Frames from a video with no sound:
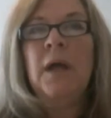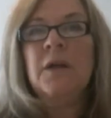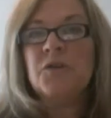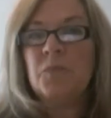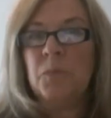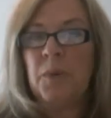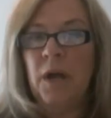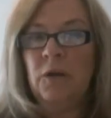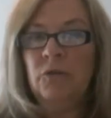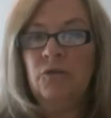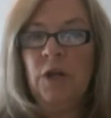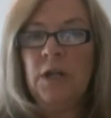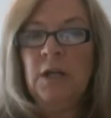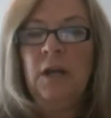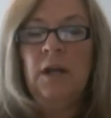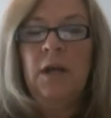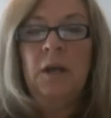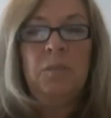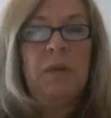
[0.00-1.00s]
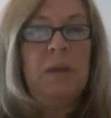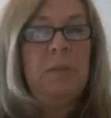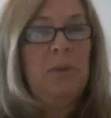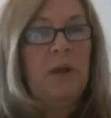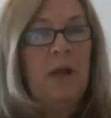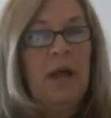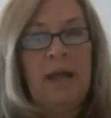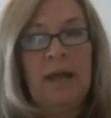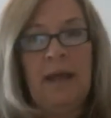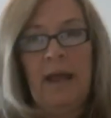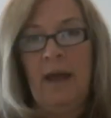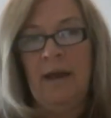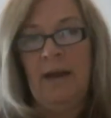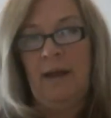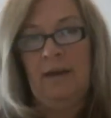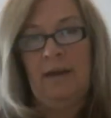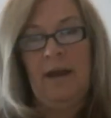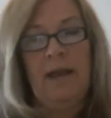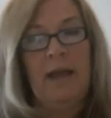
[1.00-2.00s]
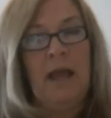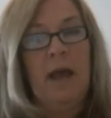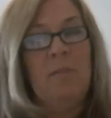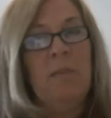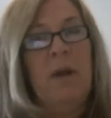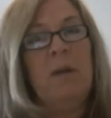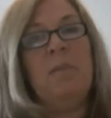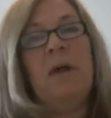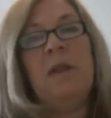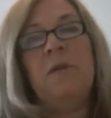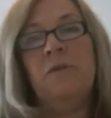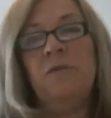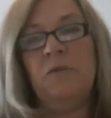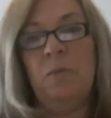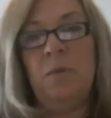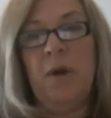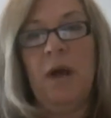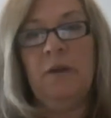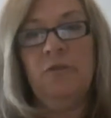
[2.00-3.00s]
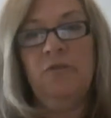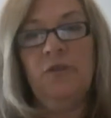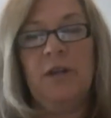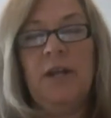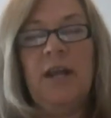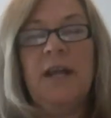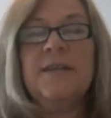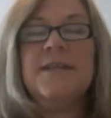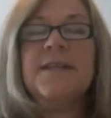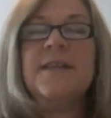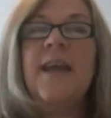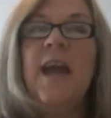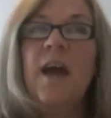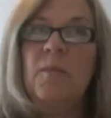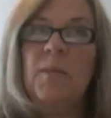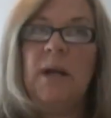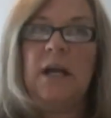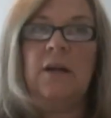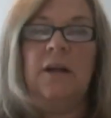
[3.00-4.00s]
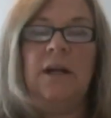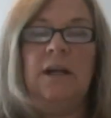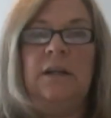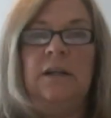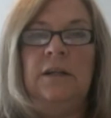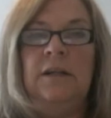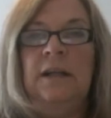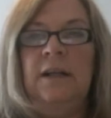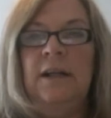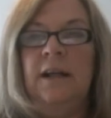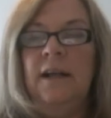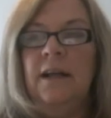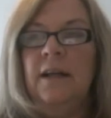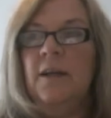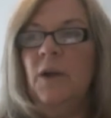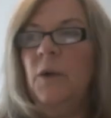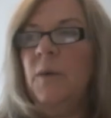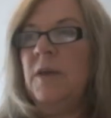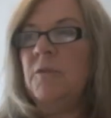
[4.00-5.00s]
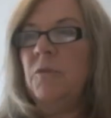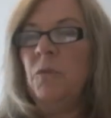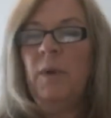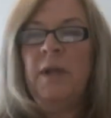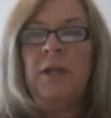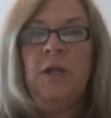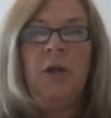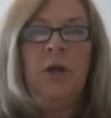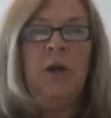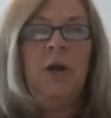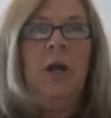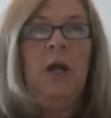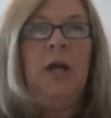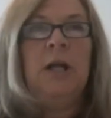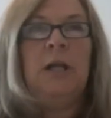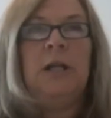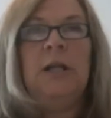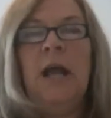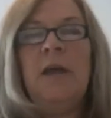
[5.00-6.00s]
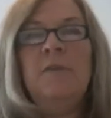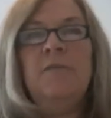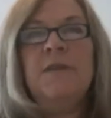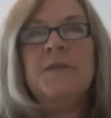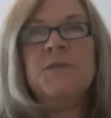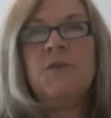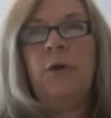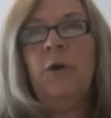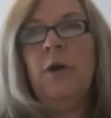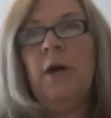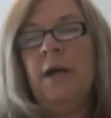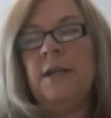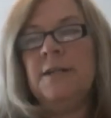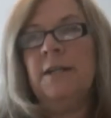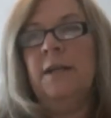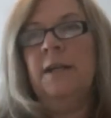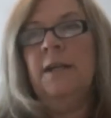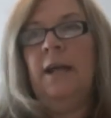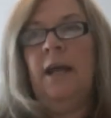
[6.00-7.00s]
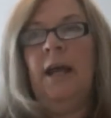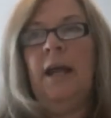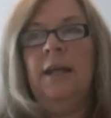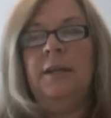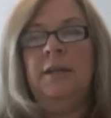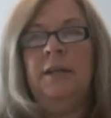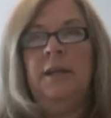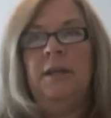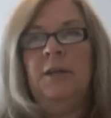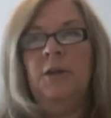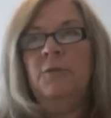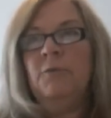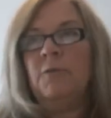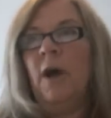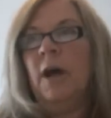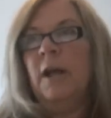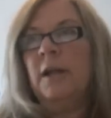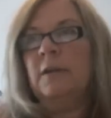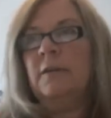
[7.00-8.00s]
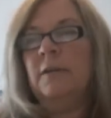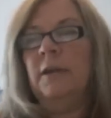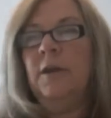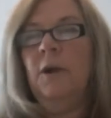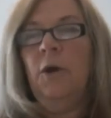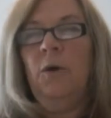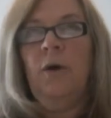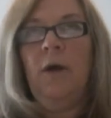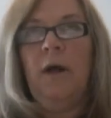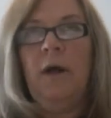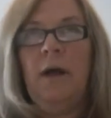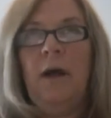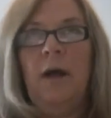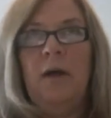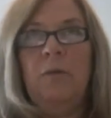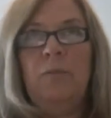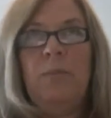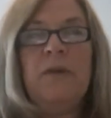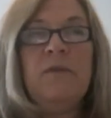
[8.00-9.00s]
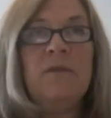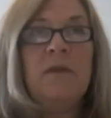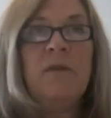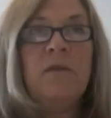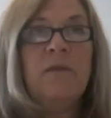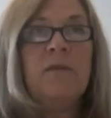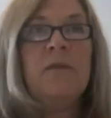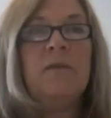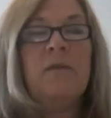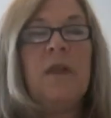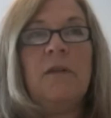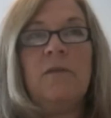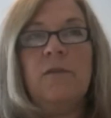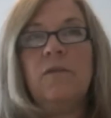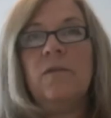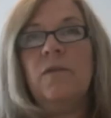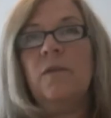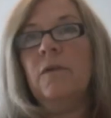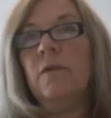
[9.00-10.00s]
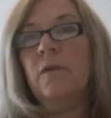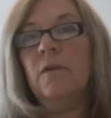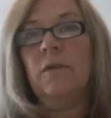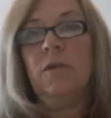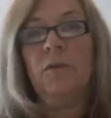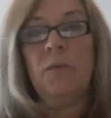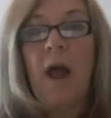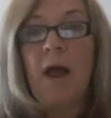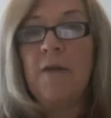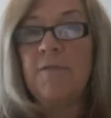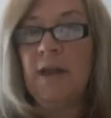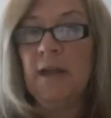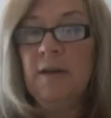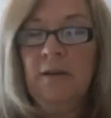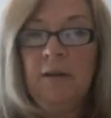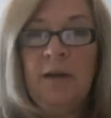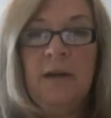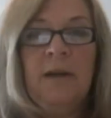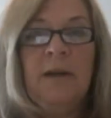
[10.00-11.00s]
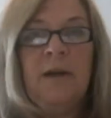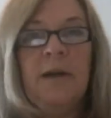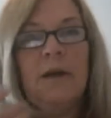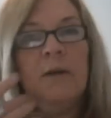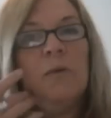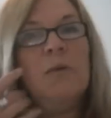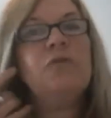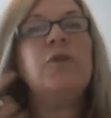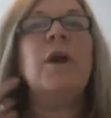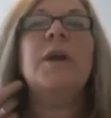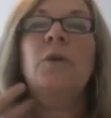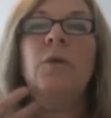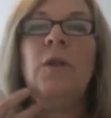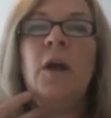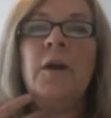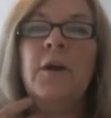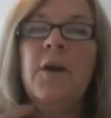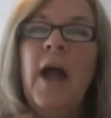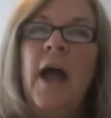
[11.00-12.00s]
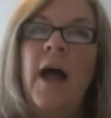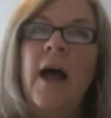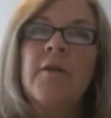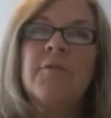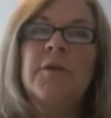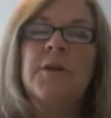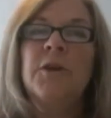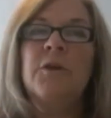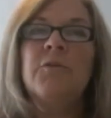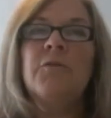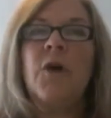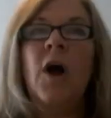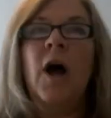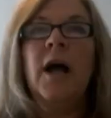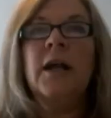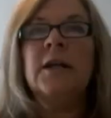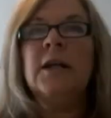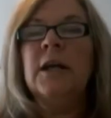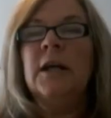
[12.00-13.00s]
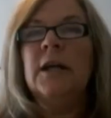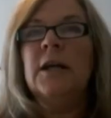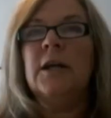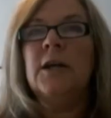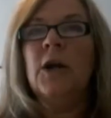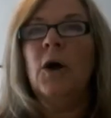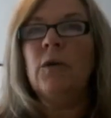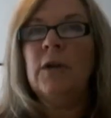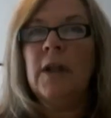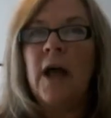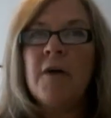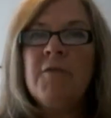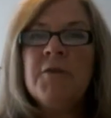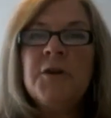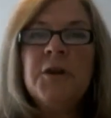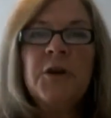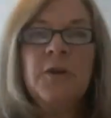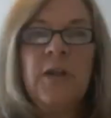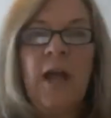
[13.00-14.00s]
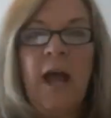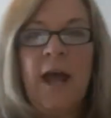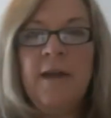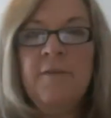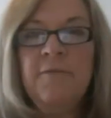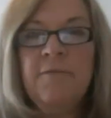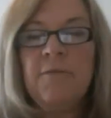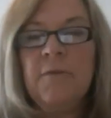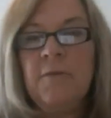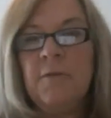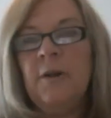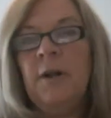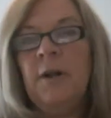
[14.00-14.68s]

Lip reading: Depression, people, I get it. I get my mother's depression. It's chemical. You know, even when your life is good and you've got, you know, a business that's thriving, which I no longer have, and you've got, you know, love in your life,